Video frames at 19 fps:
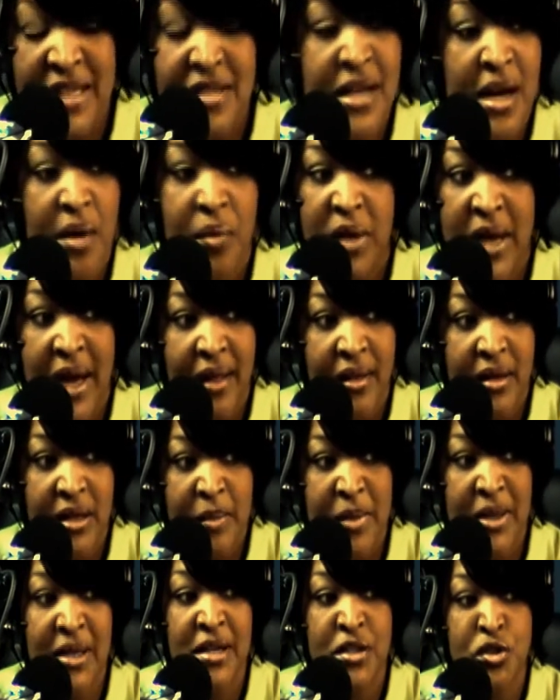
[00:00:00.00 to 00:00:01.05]
That's not
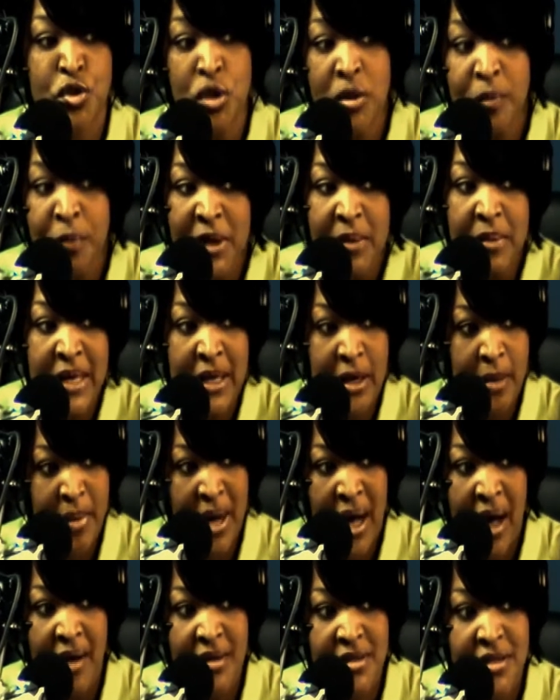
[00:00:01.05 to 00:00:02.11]
reality, because you can put me in a
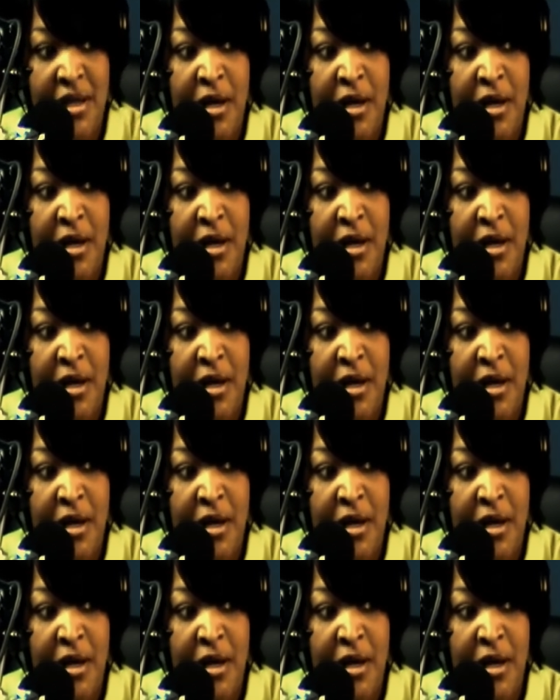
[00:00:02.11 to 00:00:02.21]
box,